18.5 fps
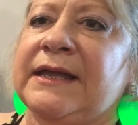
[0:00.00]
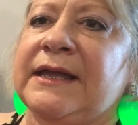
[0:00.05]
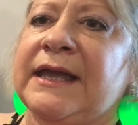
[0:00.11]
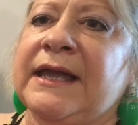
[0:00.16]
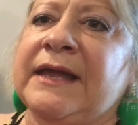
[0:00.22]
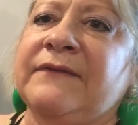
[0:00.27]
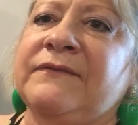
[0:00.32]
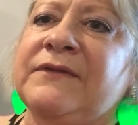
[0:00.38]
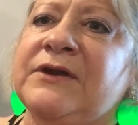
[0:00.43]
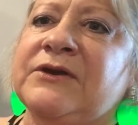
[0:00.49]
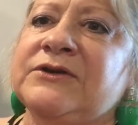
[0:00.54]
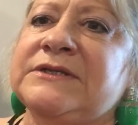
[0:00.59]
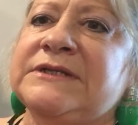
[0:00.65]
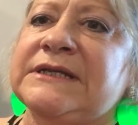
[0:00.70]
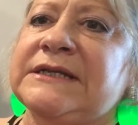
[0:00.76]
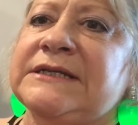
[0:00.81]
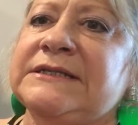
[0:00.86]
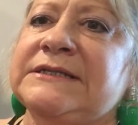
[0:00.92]
And
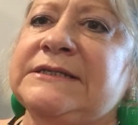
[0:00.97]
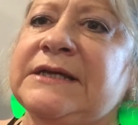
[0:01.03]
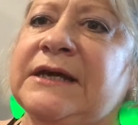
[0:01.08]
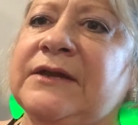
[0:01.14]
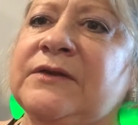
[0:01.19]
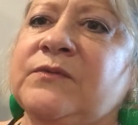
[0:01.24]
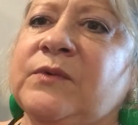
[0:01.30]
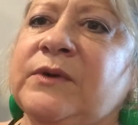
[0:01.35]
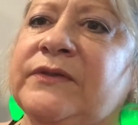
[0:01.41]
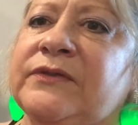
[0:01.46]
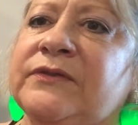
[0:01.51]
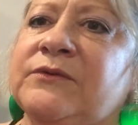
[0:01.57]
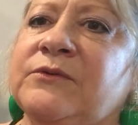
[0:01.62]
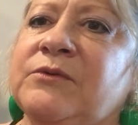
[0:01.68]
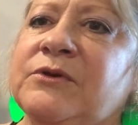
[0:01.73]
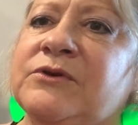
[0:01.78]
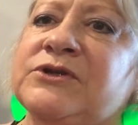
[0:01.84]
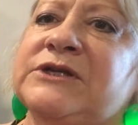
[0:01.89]
theirs is done
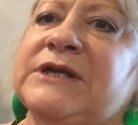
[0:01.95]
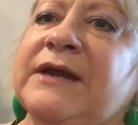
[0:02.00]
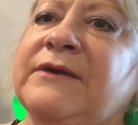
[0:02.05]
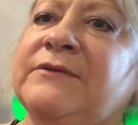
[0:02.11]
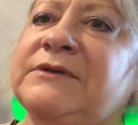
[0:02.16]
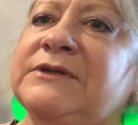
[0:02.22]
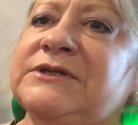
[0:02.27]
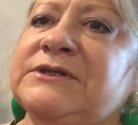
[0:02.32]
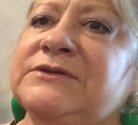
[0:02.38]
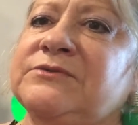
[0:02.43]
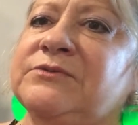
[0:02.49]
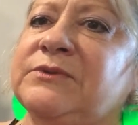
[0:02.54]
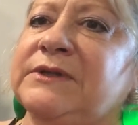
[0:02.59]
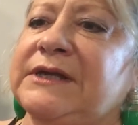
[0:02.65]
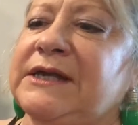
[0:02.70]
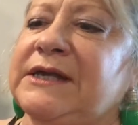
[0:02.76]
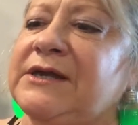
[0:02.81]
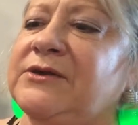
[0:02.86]
with crochet, which is
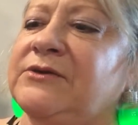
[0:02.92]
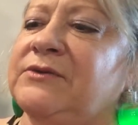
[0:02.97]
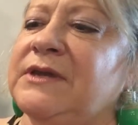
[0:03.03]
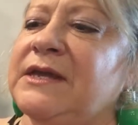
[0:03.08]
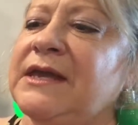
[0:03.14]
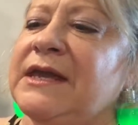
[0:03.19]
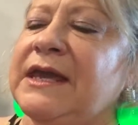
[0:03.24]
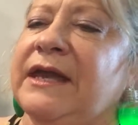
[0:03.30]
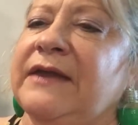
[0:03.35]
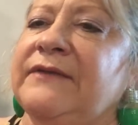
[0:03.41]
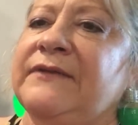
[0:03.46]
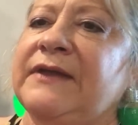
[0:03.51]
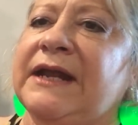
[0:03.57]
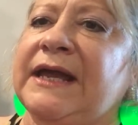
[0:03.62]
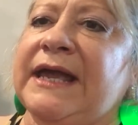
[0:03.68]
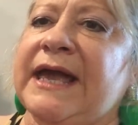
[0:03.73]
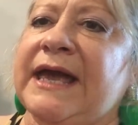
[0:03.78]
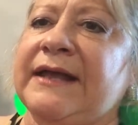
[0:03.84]
really cute. And
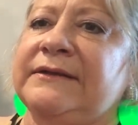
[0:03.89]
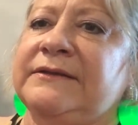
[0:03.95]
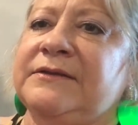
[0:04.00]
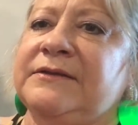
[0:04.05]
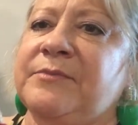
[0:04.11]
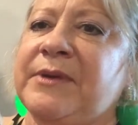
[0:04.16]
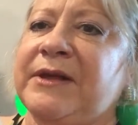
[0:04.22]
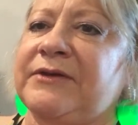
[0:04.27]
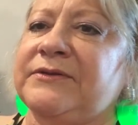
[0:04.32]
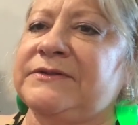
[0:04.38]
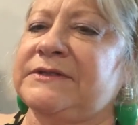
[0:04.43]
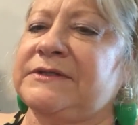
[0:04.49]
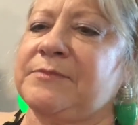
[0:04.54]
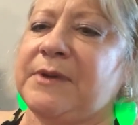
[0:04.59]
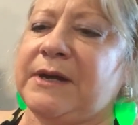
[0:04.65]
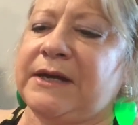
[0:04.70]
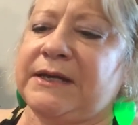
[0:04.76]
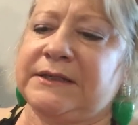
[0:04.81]
then I added the bells
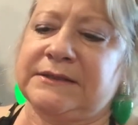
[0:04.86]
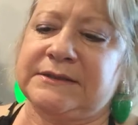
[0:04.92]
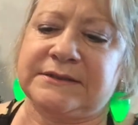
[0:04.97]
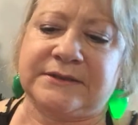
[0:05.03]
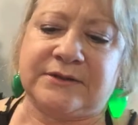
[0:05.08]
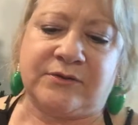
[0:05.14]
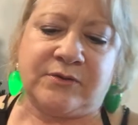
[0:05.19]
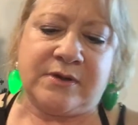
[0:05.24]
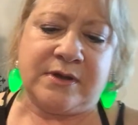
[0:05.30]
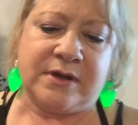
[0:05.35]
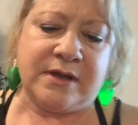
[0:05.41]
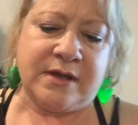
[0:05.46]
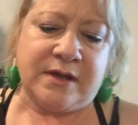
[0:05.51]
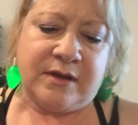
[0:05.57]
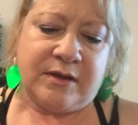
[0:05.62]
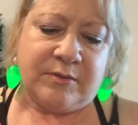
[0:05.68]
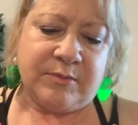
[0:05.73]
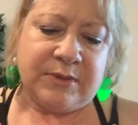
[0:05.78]
to mine. So,
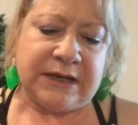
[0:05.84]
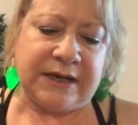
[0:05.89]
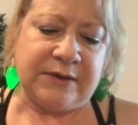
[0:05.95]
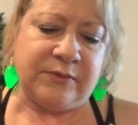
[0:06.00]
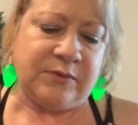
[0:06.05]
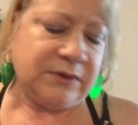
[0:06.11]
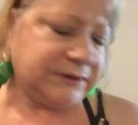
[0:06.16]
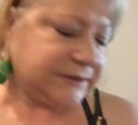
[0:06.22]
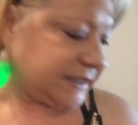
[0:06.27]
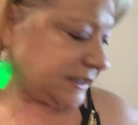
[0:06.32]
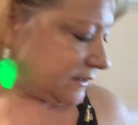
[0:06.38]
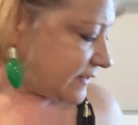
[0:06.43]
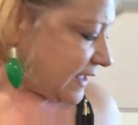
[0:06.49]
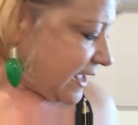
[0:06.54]
but I will link